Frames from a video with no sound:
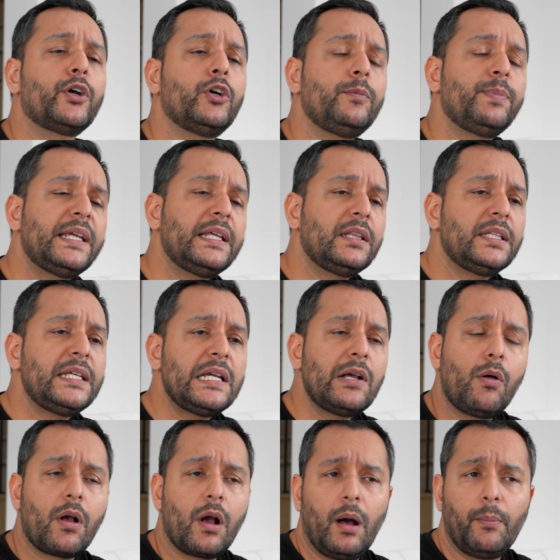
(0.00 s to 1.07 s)
could be
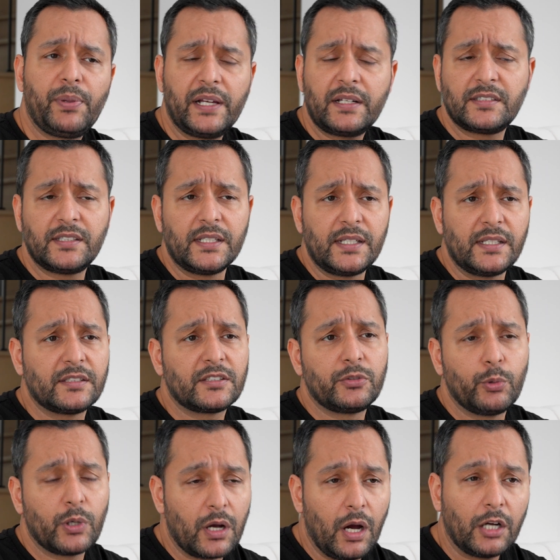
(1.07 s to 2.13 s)
legal complexities
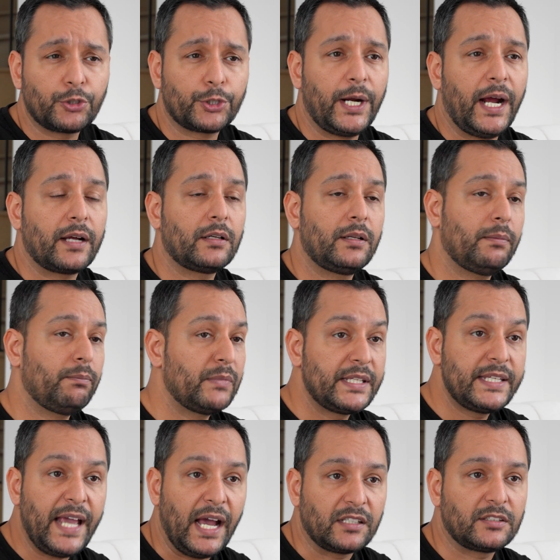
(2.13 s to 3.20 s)
to a contract.
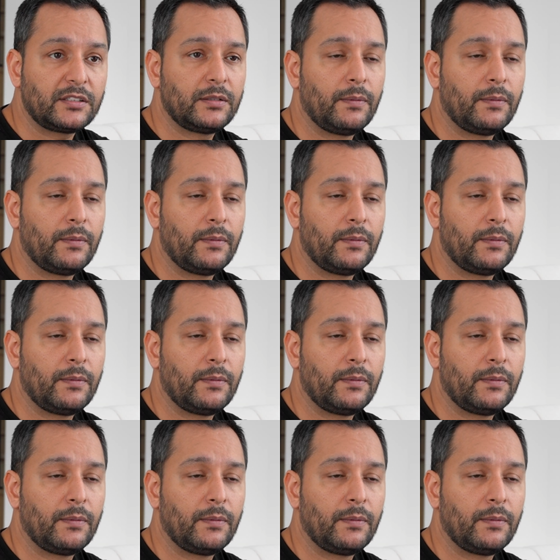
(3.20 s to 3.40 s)
Yes,